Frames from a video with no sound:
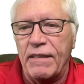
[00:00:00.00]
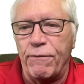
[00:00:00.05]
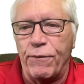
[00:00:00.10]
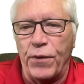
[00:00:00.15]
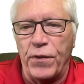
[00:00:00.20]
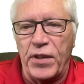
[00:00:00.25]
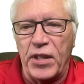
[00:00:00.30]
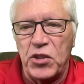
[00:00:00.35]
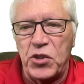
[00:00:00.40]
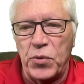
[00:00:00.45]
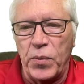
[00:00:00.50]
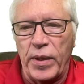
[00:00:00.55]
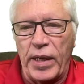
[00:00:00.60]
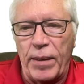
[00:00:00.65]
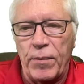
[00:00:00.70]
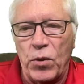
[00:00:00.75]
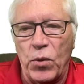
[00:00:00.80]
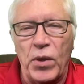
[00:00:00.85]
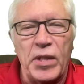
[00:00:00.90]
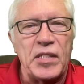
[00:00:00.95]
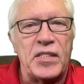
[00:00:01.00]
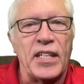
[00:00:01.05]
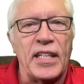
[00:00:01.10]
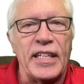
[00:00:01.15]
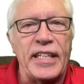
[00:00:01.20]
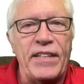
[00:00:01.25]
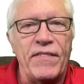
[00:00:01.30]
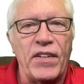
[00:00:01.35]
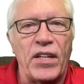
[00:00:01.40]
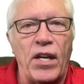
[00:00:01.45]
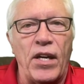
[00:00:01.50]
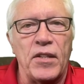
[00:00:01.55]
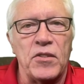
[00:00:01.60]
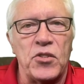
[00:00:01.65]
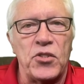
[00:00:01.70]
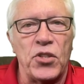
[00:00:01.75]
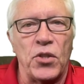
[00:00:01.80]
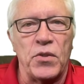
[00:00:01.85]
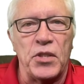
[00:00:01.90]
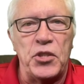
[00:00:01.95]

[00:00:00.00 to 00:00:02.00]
For this one, I'm going to leave it on so